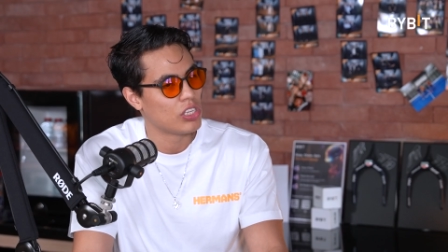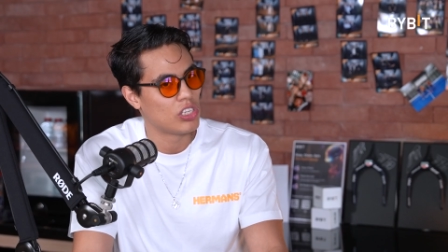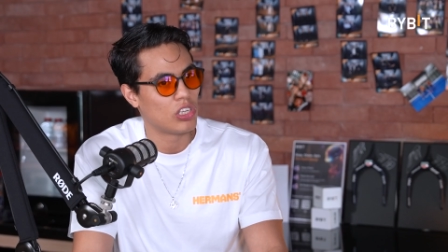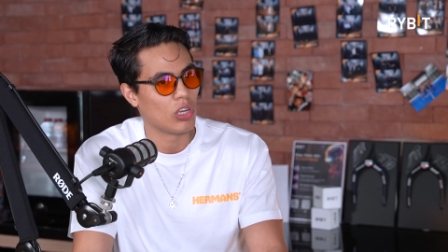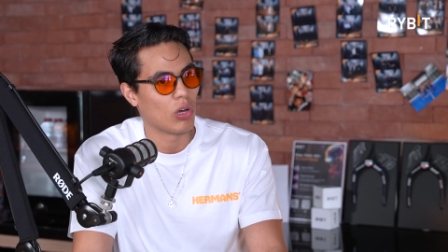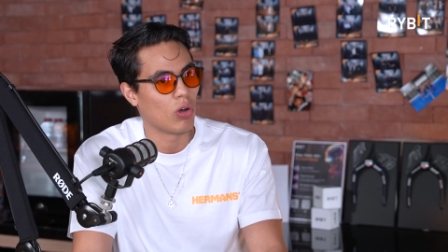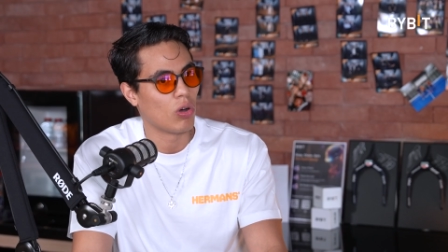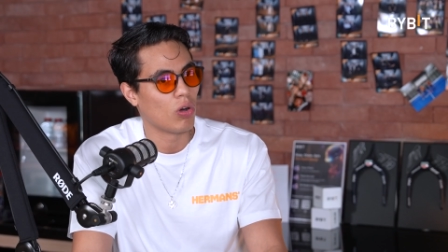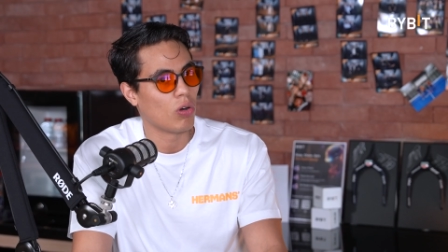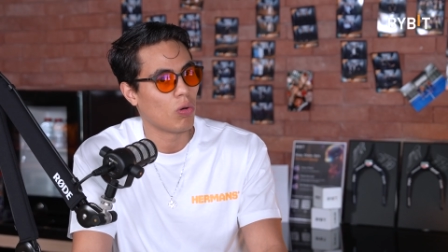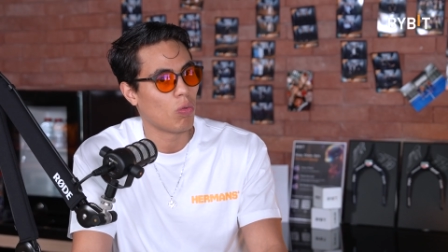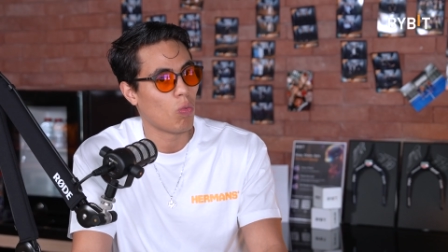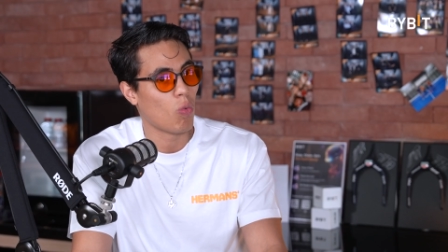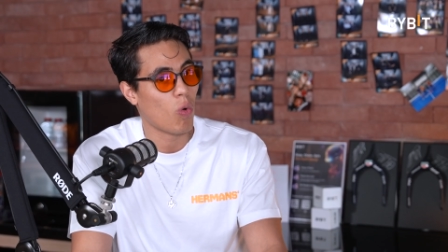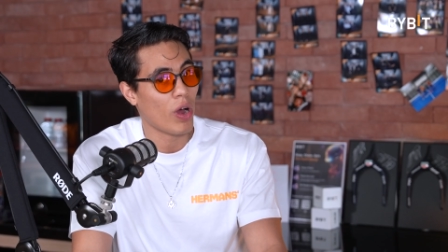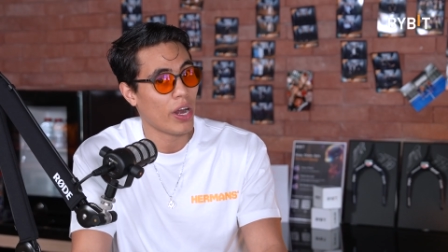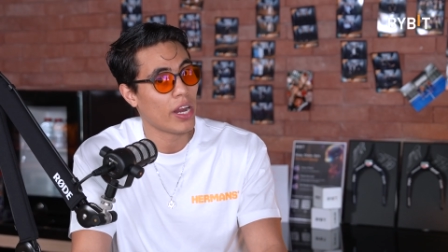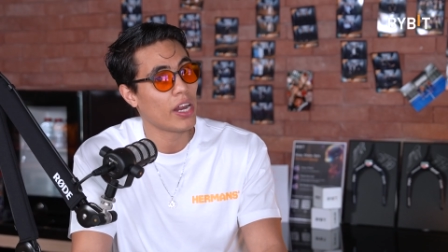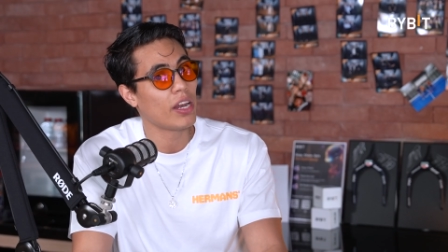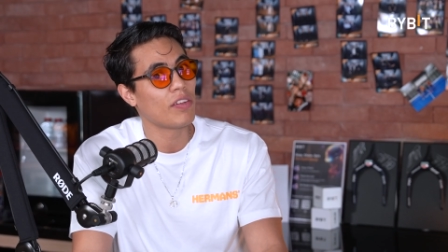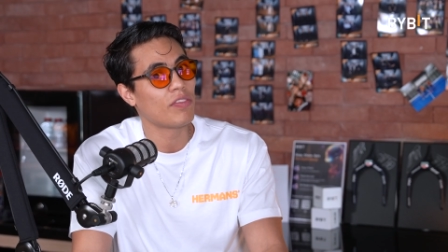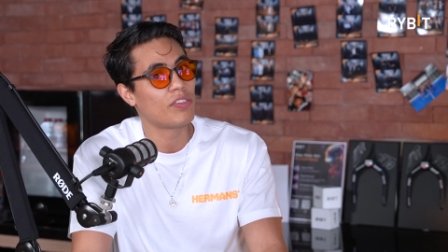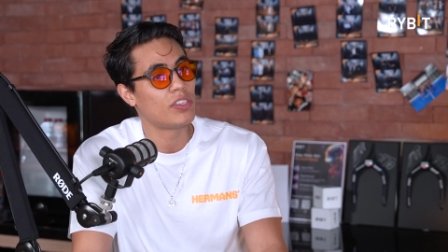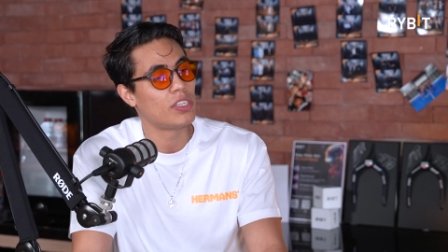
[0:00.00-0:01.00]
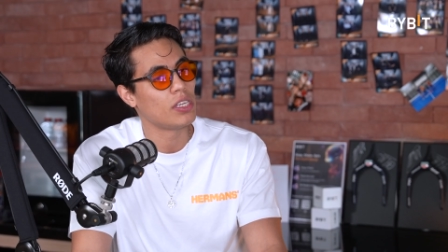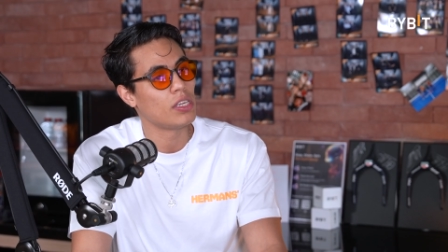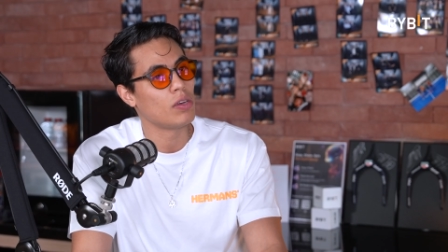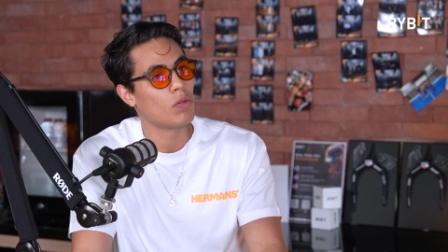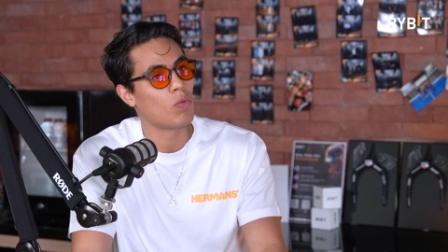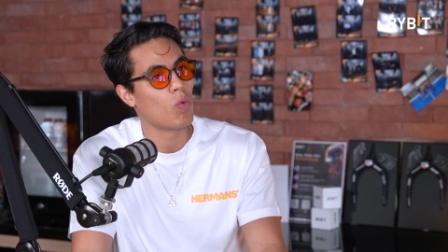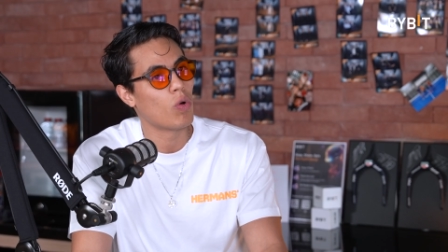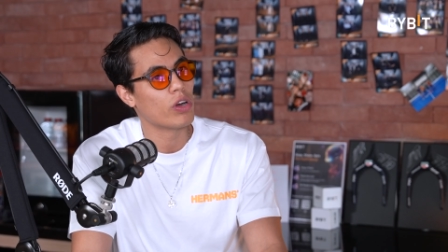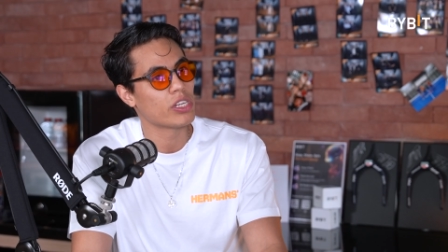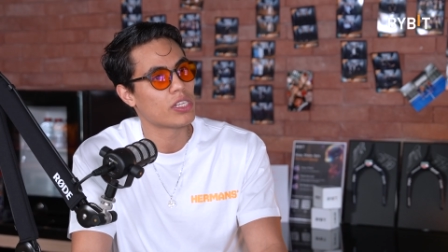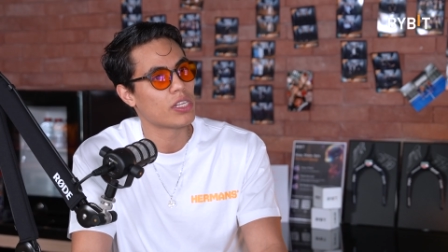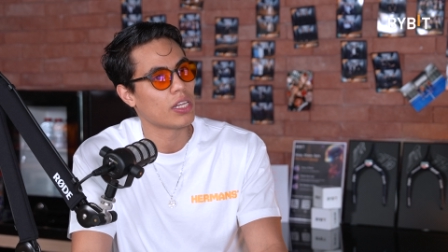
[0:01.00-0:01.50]
So one NFT
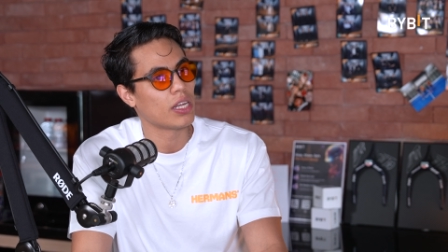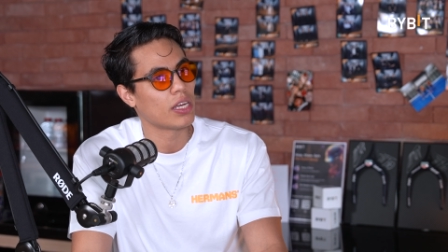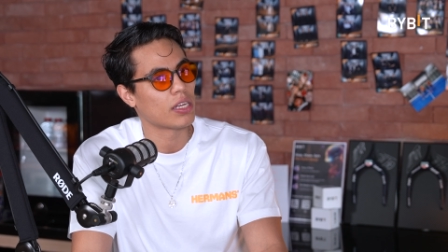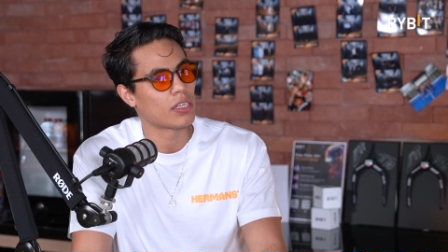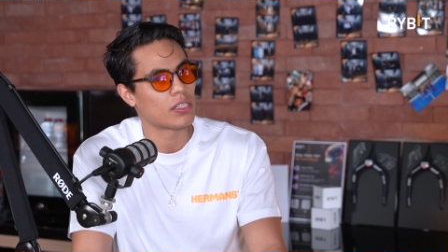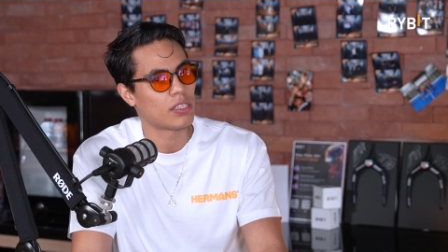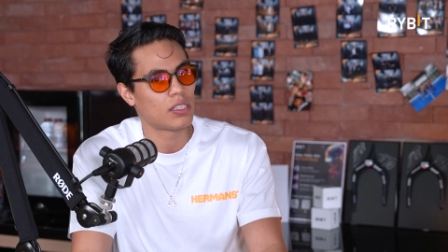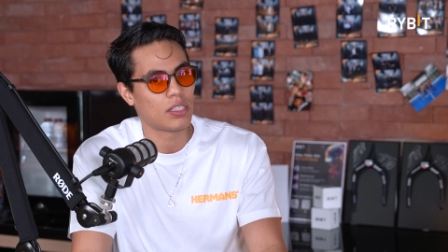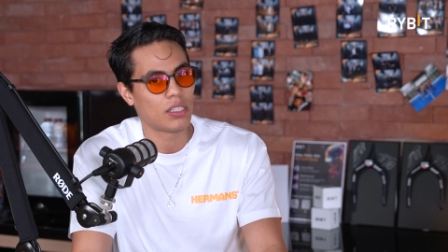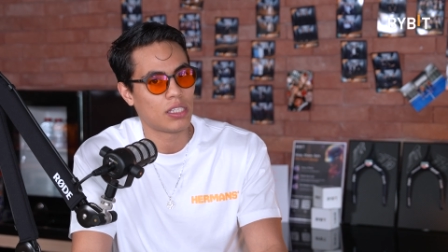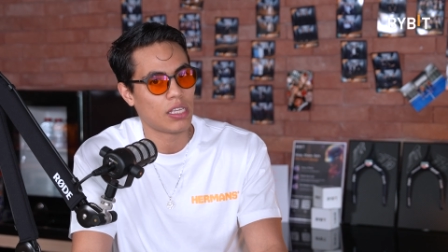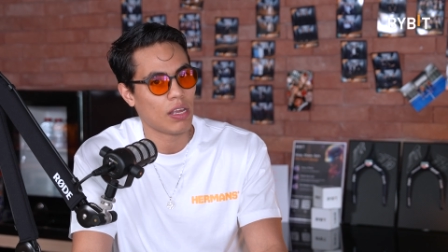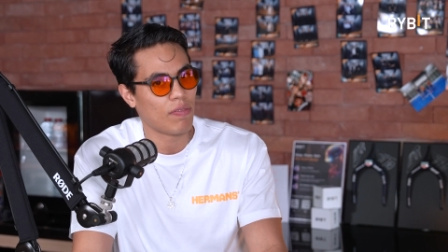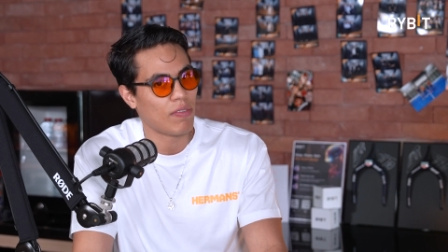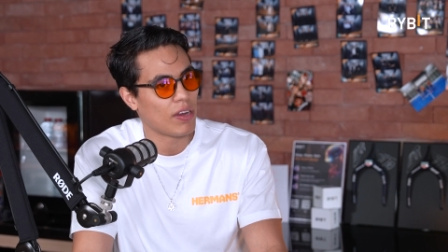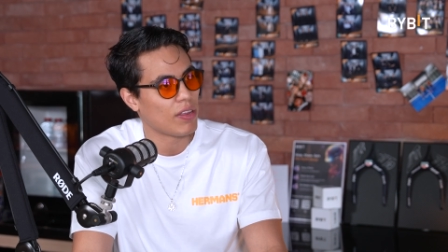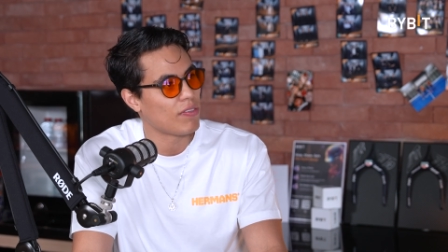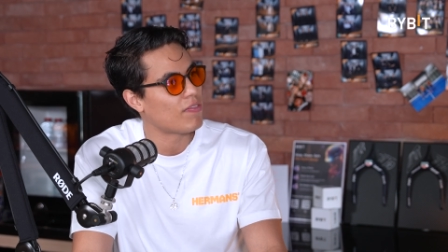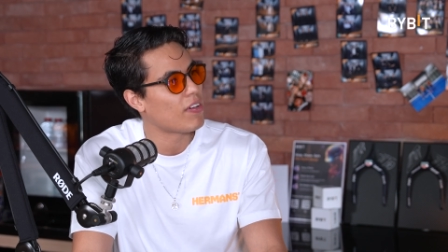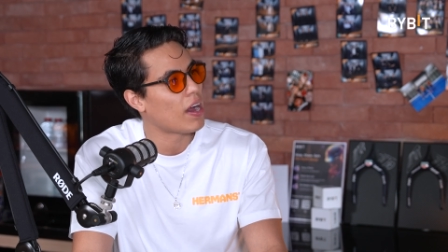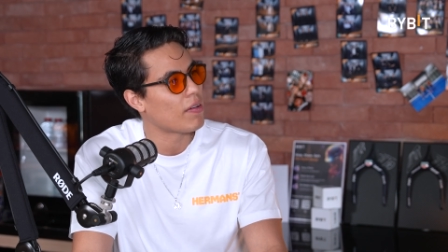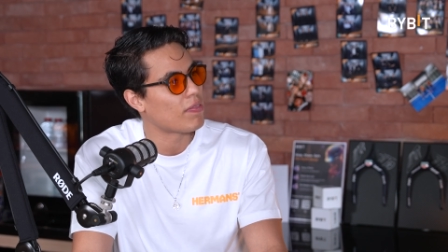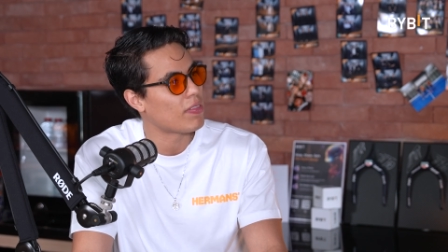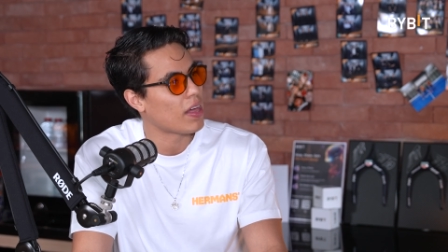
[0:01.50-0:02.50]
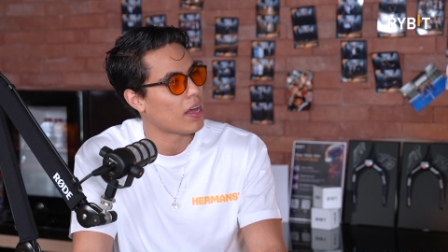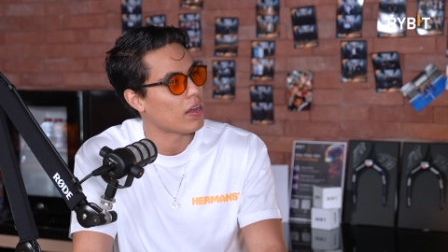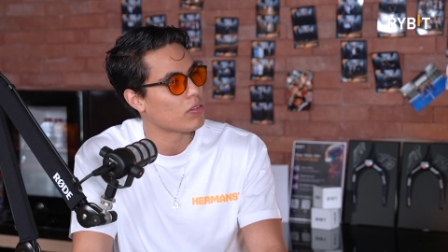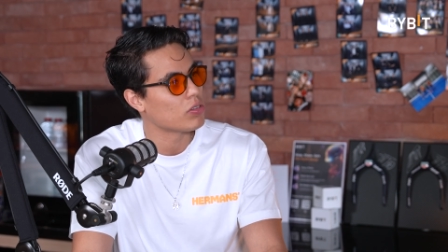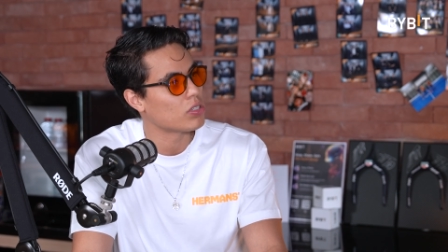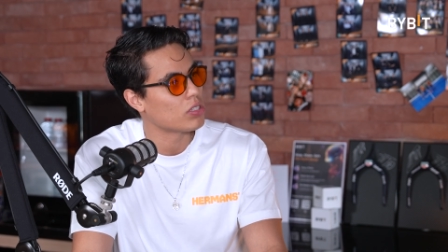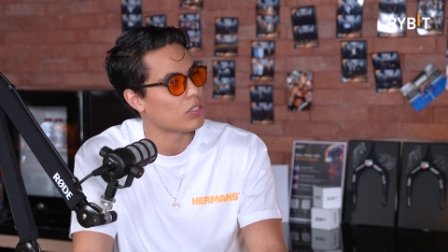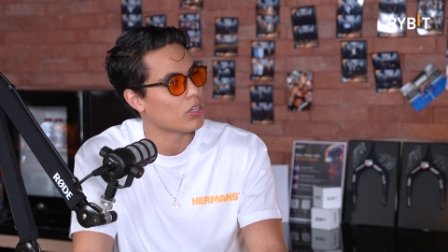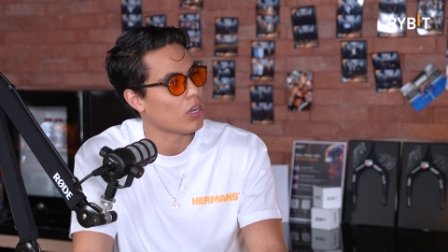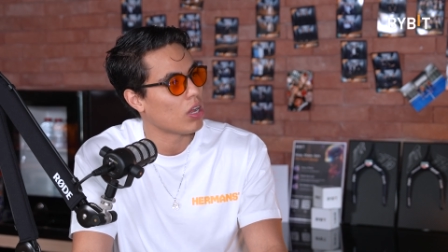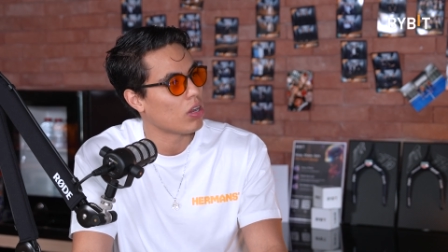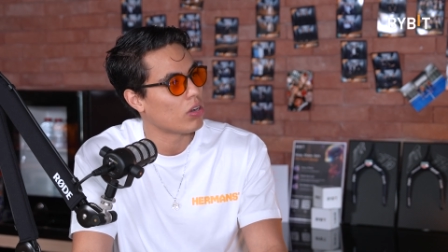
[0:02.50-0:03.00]
was like
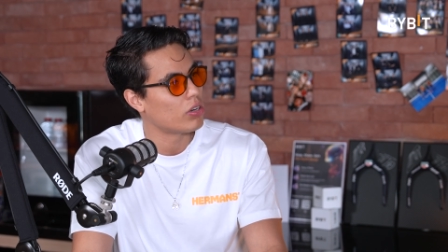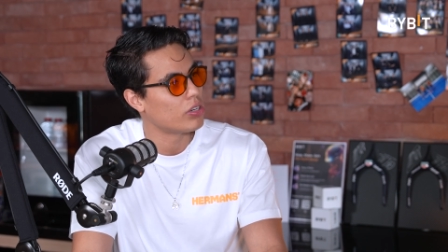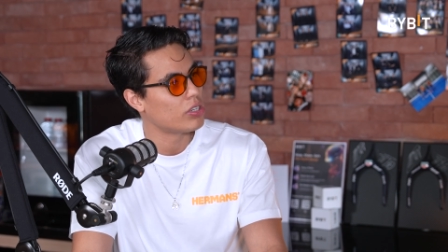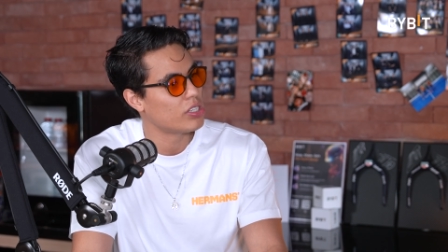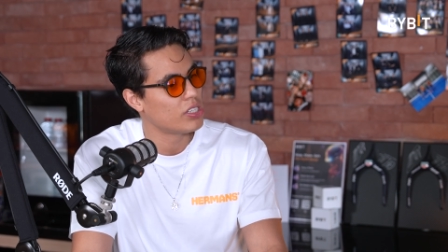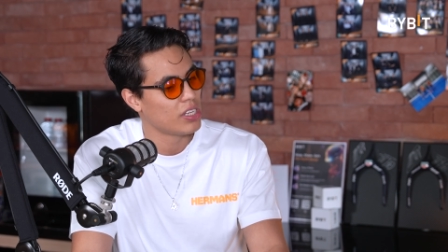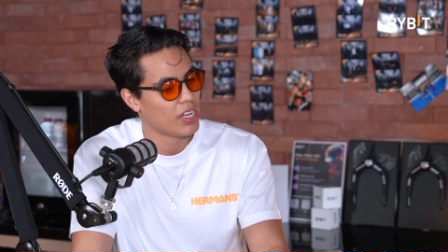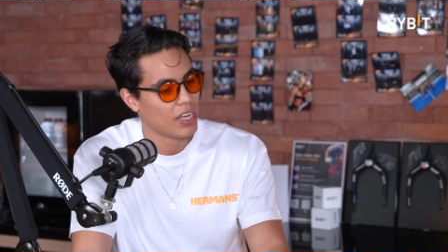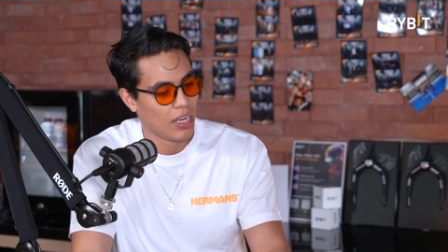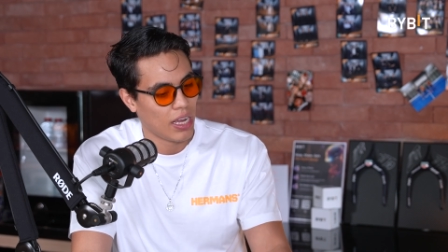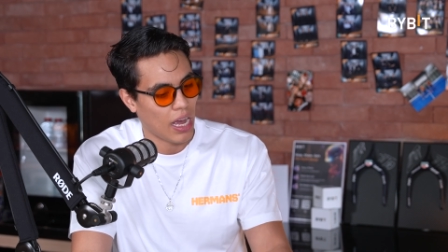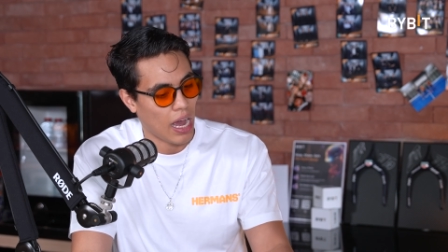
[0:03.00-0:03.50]
$75,000.